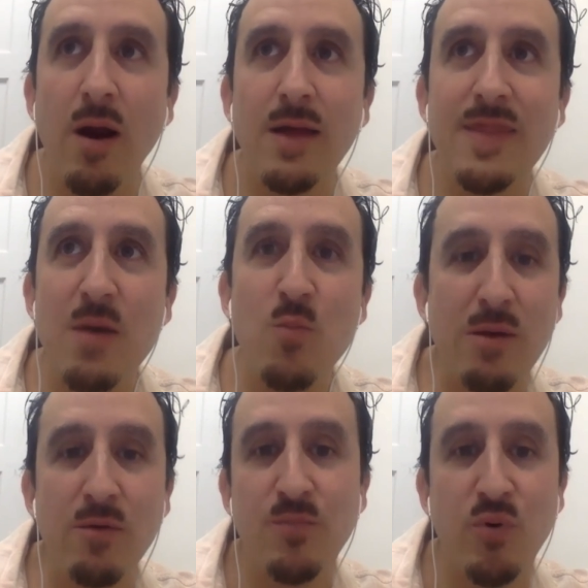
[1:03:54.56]
and then
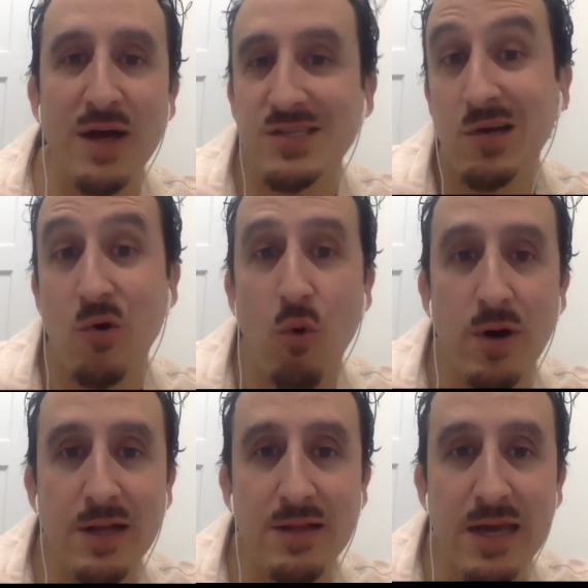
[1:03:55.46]
we would price it
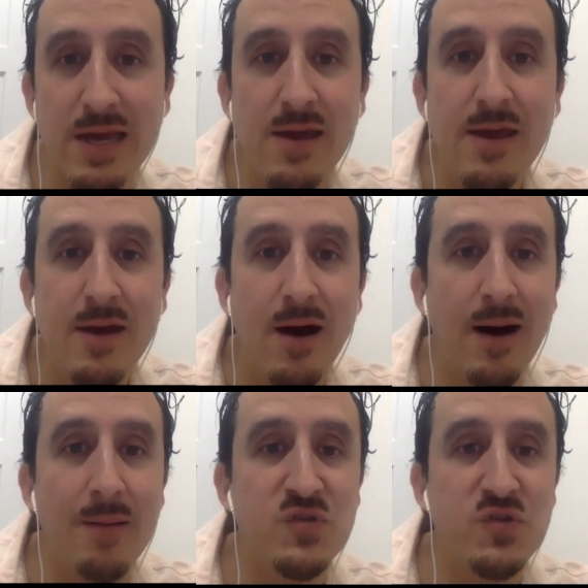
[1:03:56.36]
accordingly,
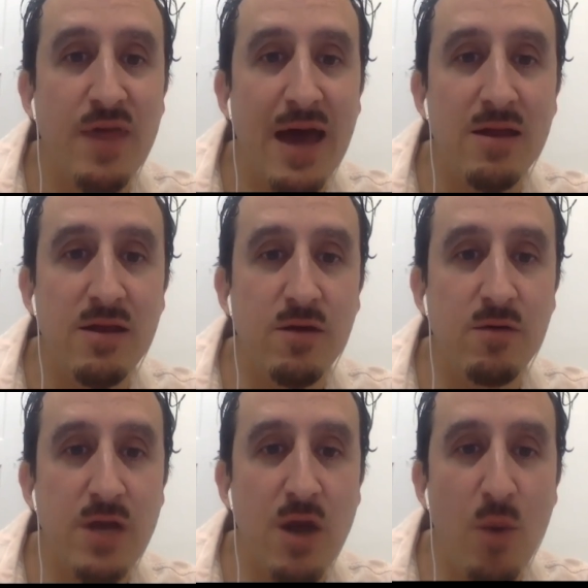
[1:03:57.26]
so that
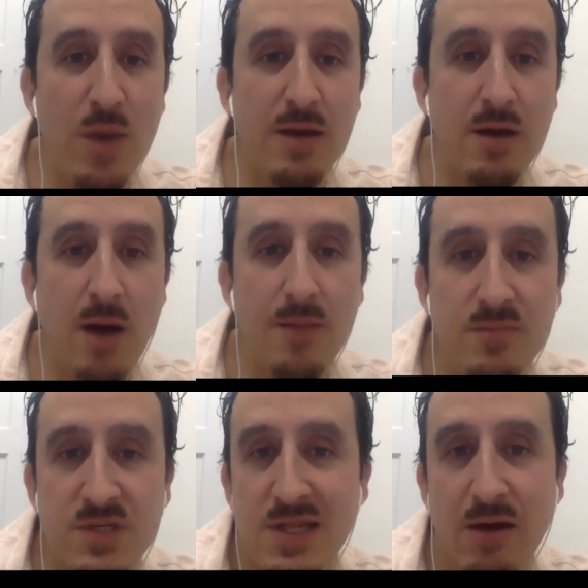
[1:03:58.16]
we can
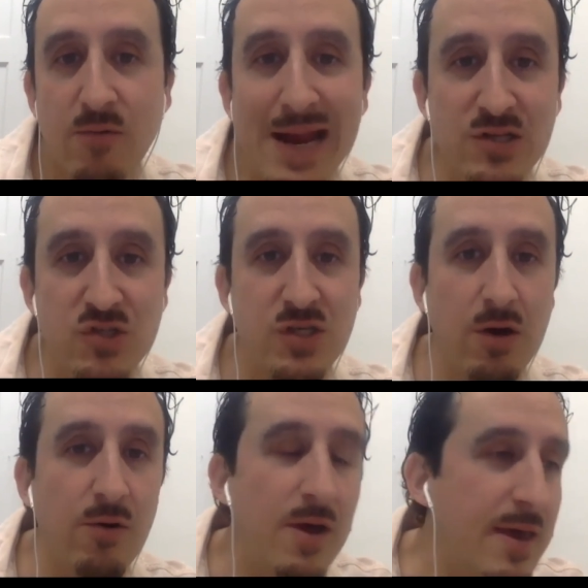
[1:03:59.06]
come to that range. So